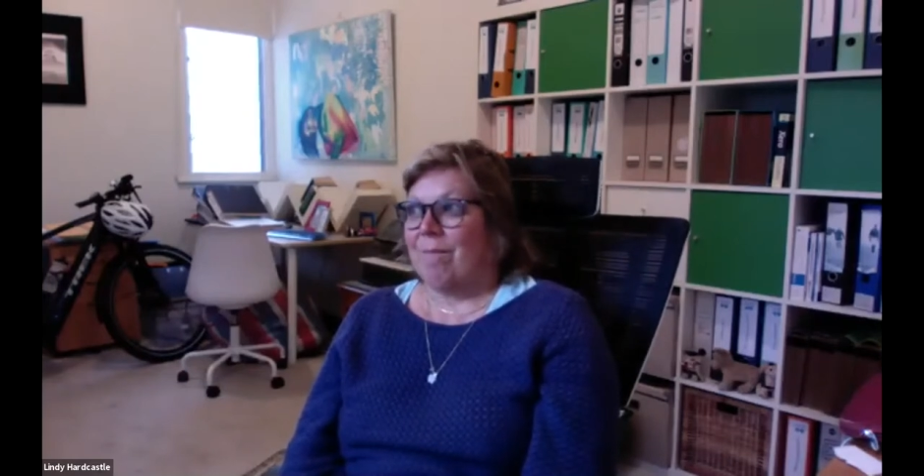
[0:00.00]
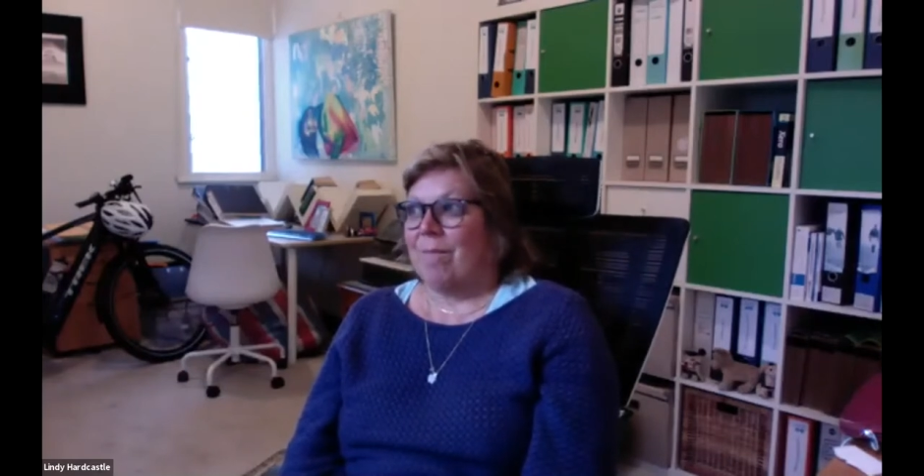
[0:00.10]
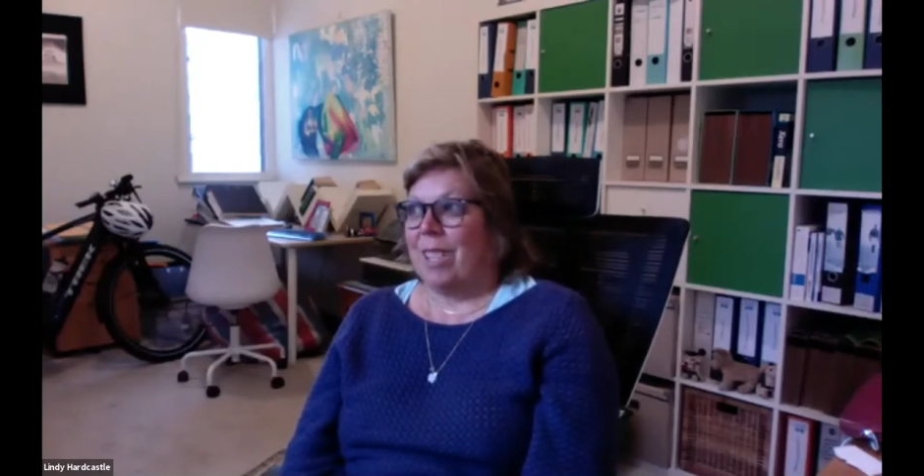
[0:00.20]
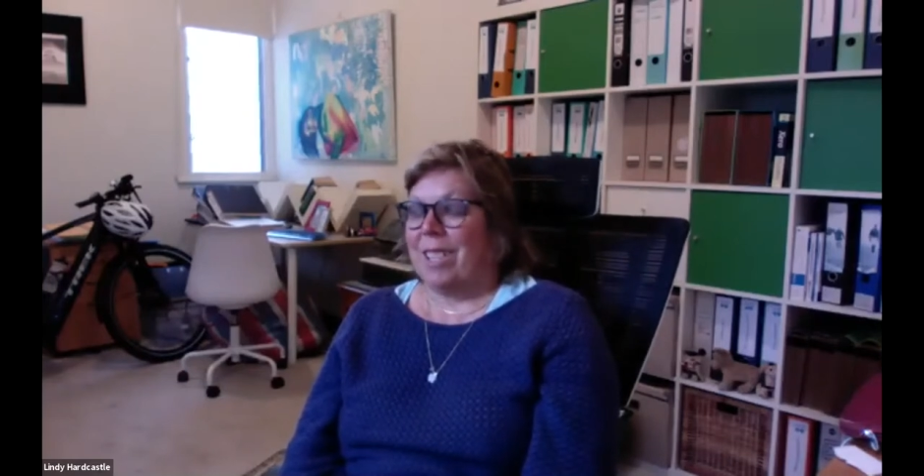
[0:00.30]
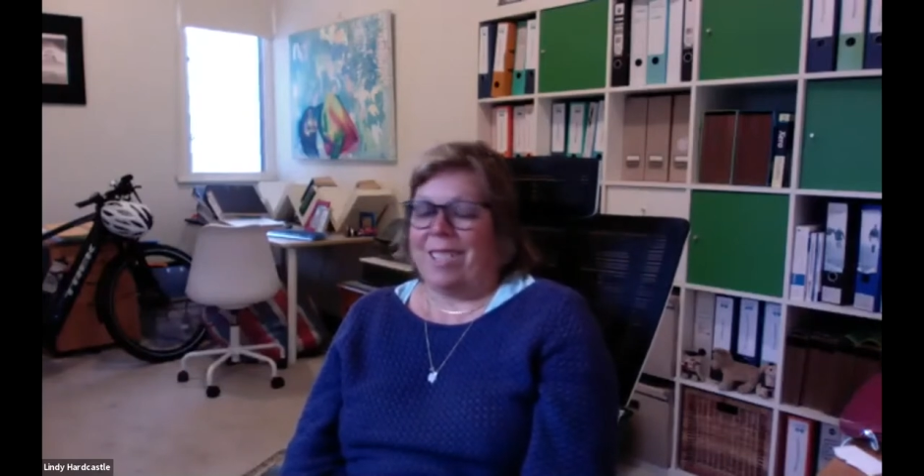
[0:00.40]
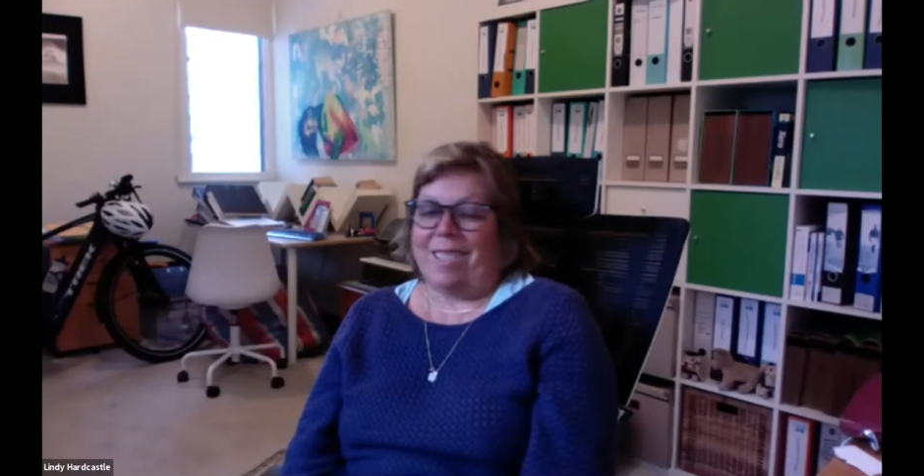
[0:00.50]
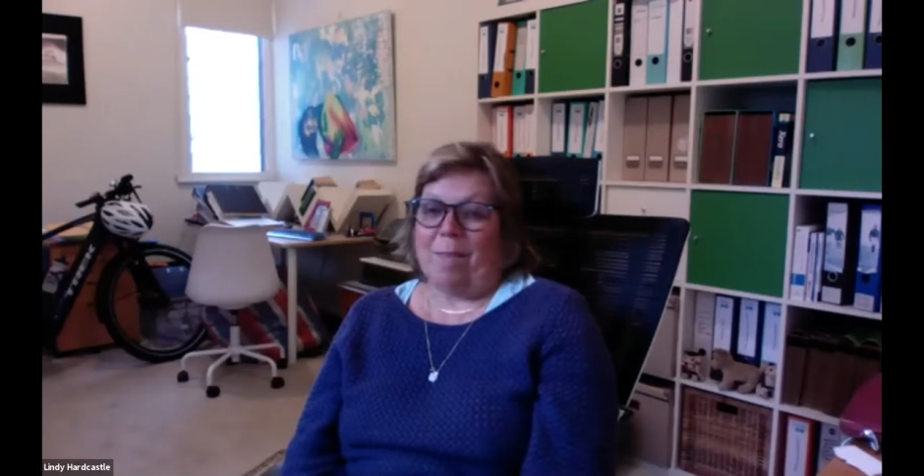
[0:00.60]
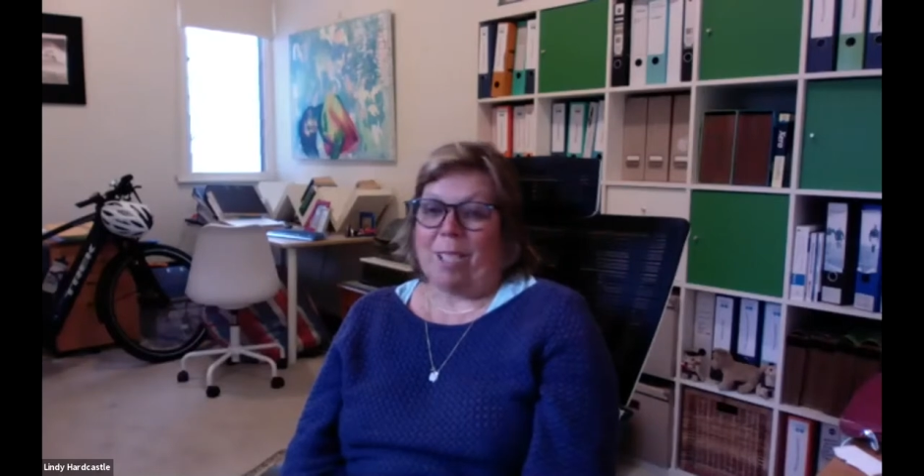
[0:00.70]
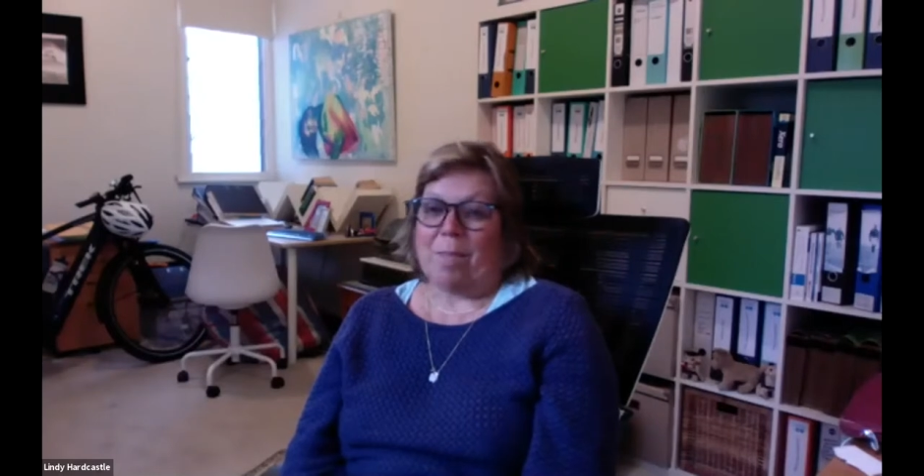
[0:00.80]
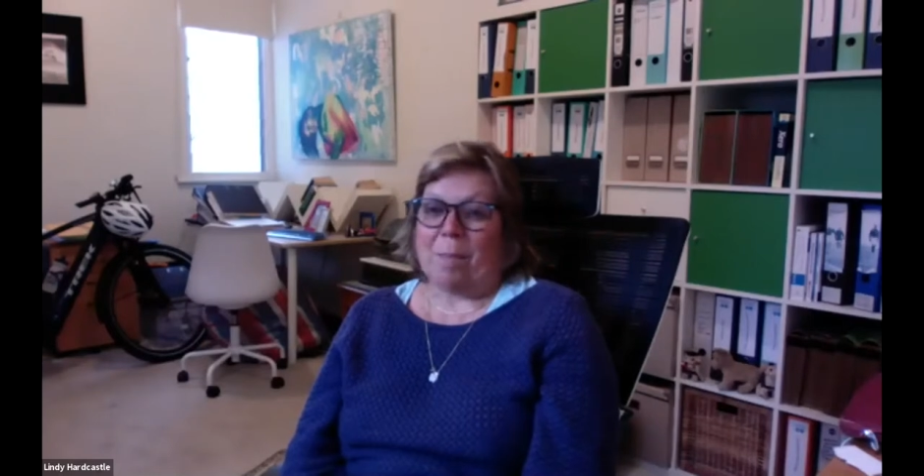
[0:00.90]
it's
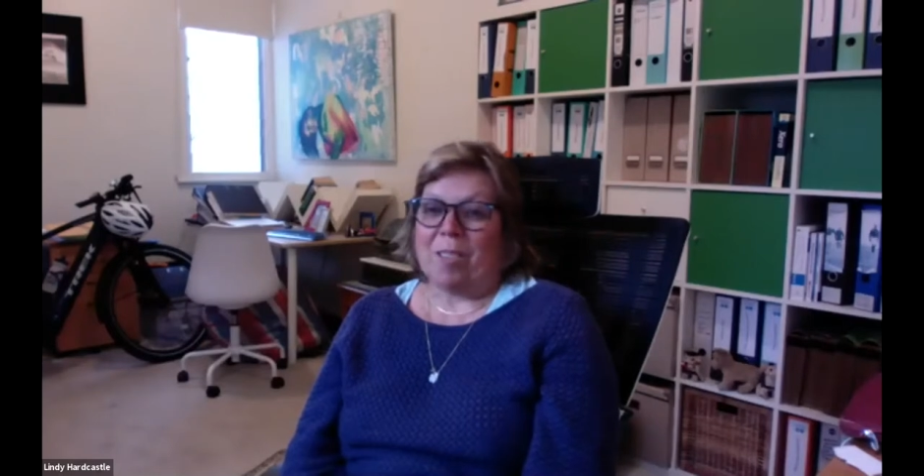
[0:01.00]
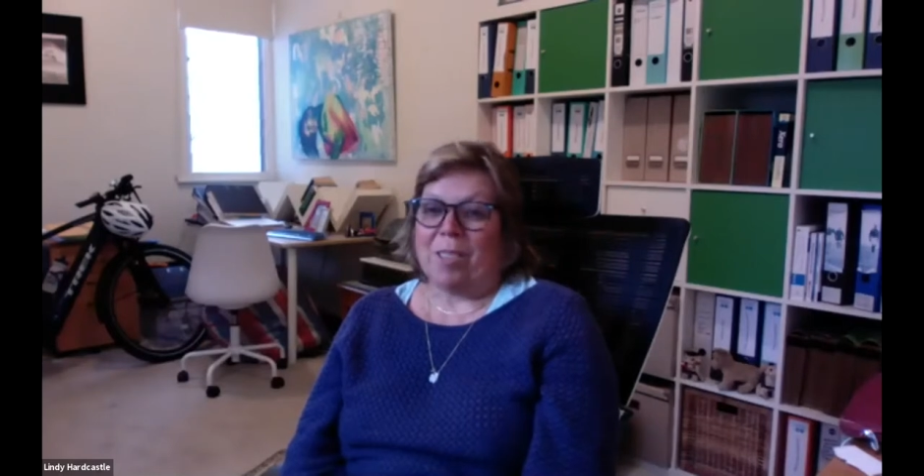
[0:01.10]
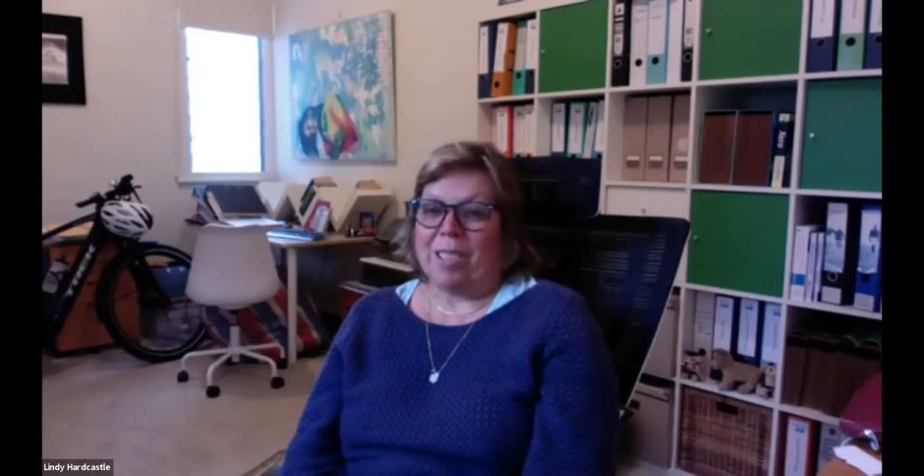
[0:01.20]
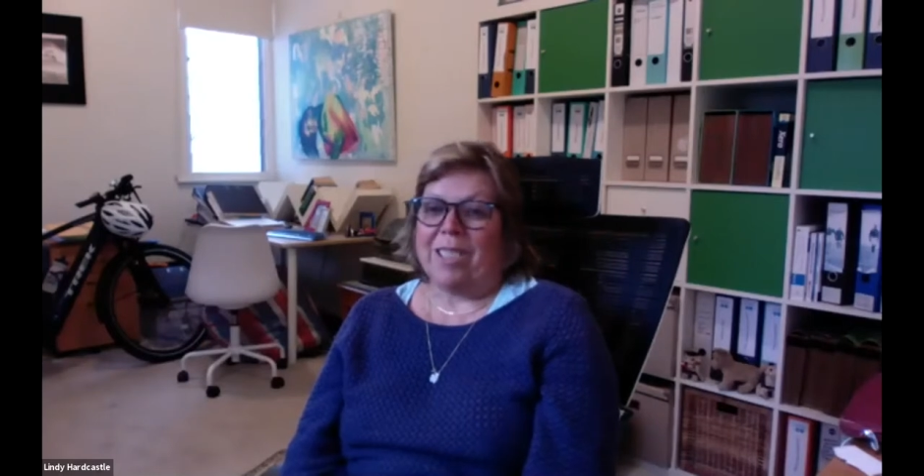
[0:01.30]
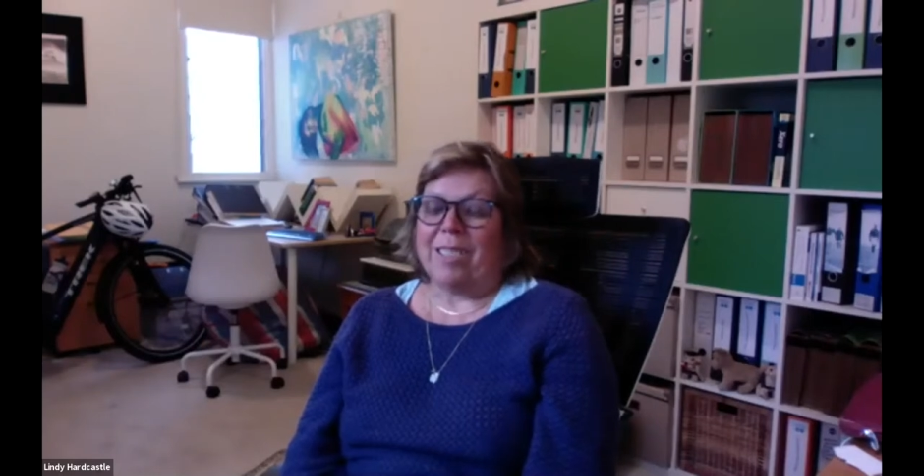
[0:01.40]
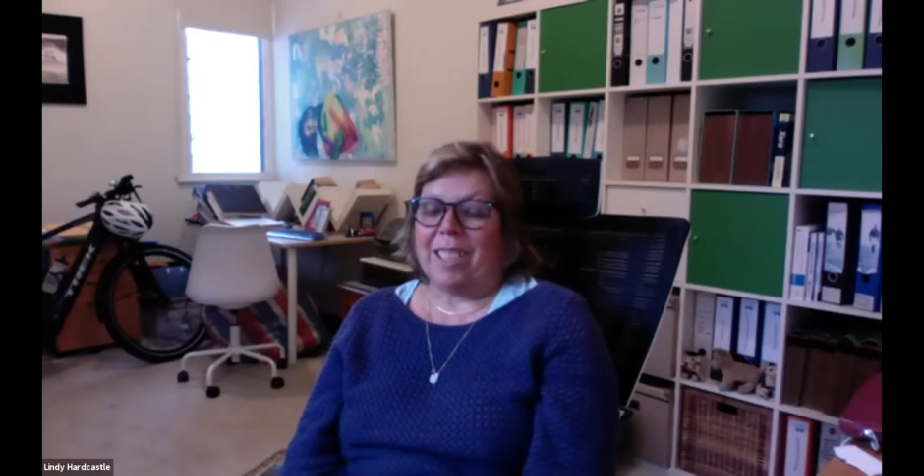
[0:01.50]
something special, I think.